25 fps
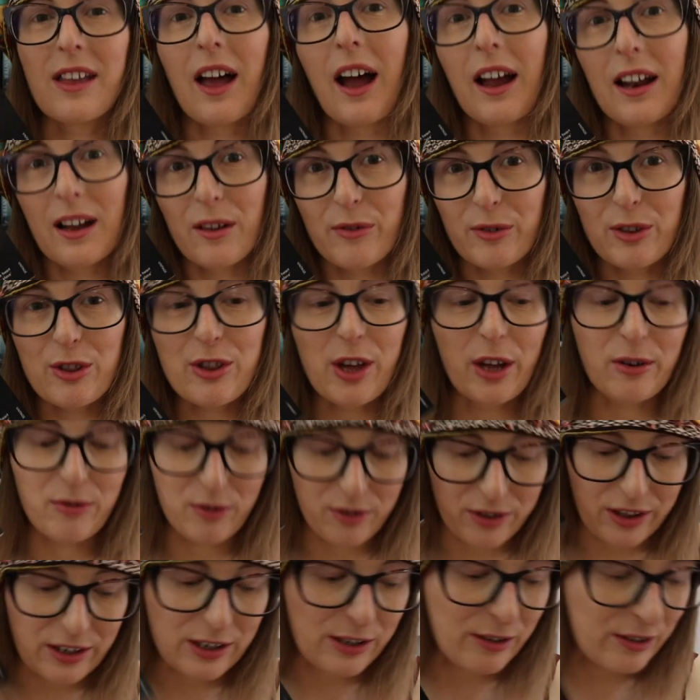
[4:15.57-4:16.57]
that I love in
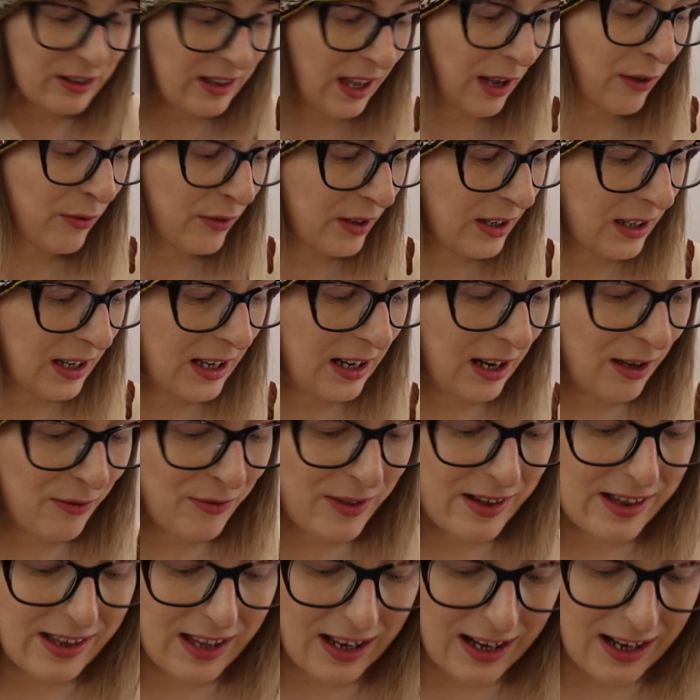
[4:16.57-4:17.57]
general, then you'll definitely love this